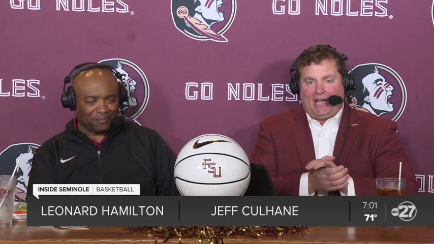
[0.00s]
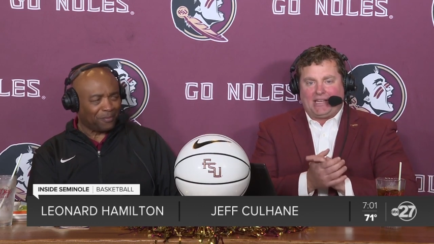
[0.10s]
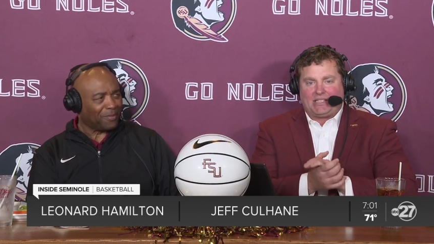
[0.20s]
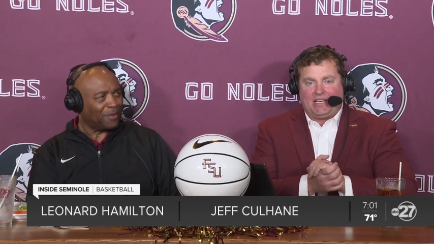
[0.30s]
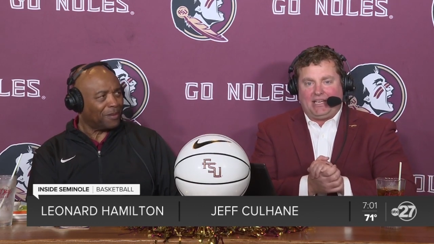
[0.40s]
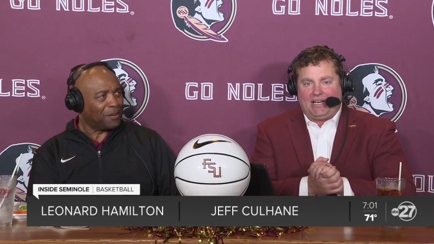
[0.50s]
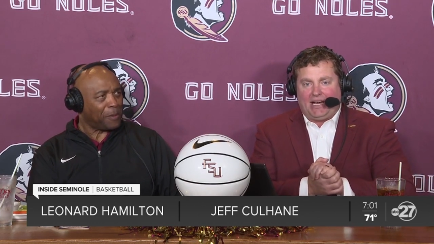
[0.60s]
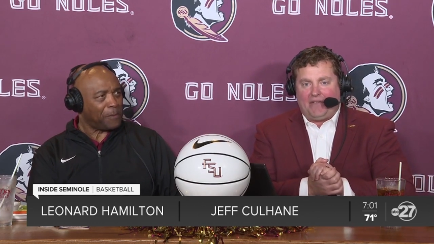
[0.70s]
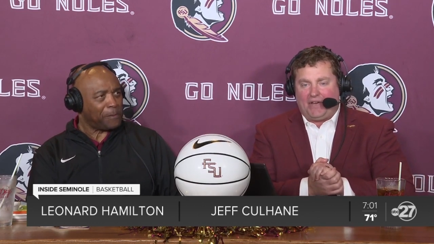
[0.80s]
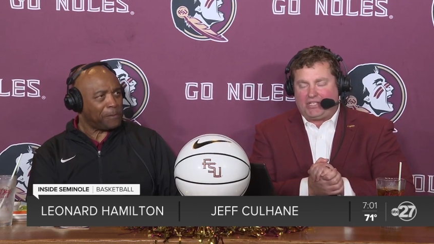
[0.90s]
Speaker 1: as the
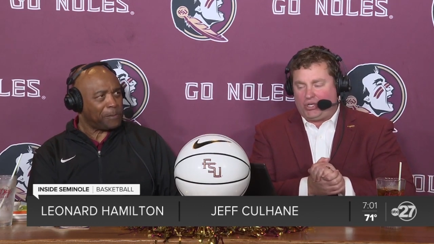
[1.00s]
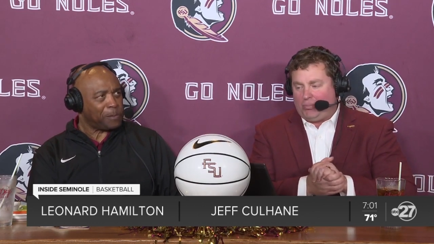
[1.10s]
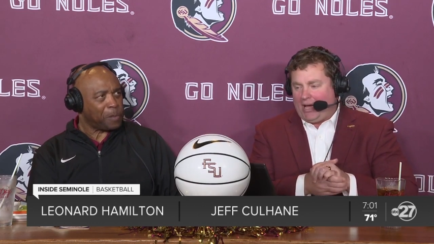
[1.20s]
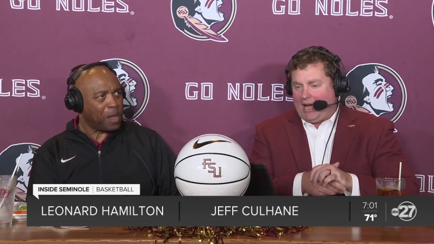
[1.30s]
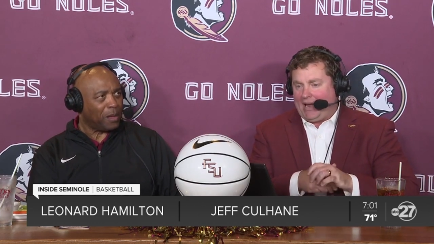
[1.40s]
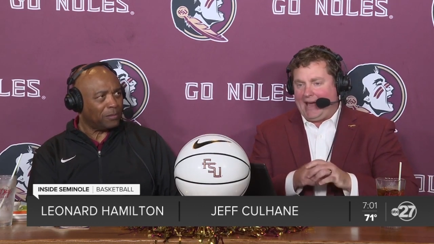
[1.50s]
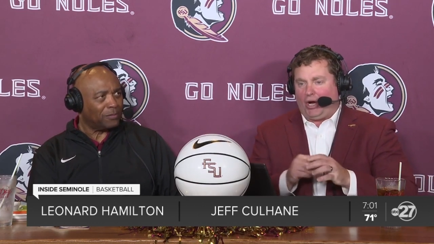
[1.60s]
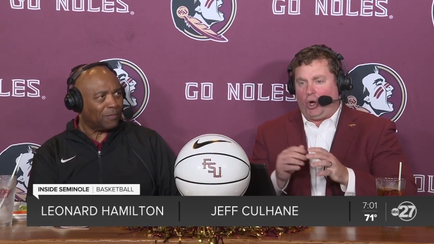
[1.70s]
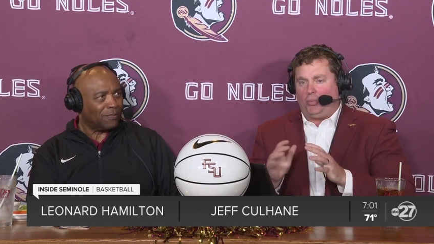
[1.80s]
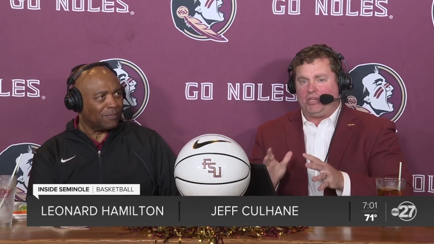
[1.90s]
uh, FSU men at
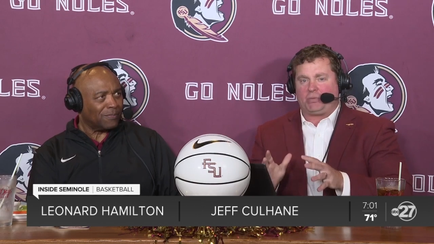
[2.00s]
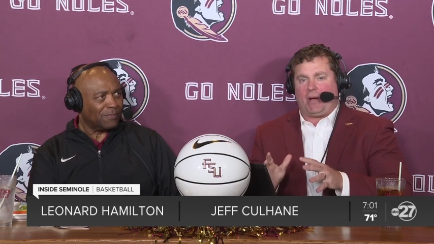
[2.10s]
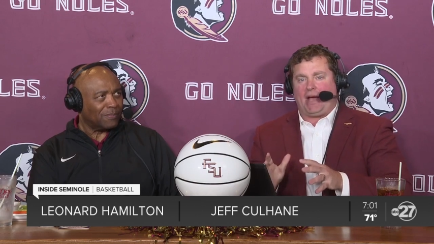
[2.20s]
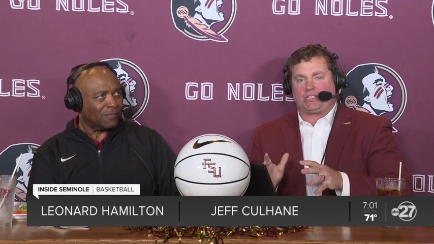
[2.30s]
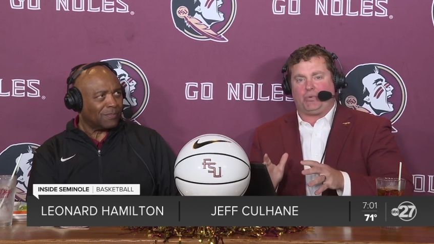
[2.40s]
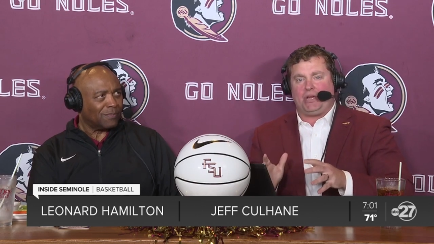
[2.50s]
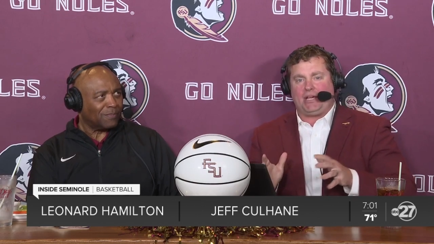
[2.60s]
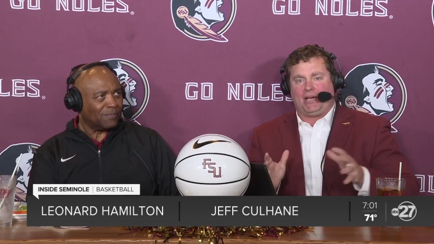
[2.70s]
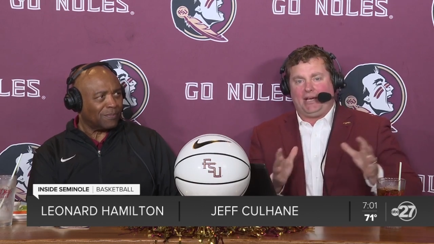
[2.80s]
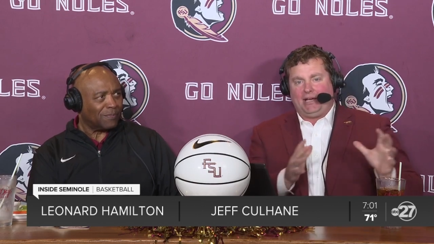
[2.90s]
home this past week.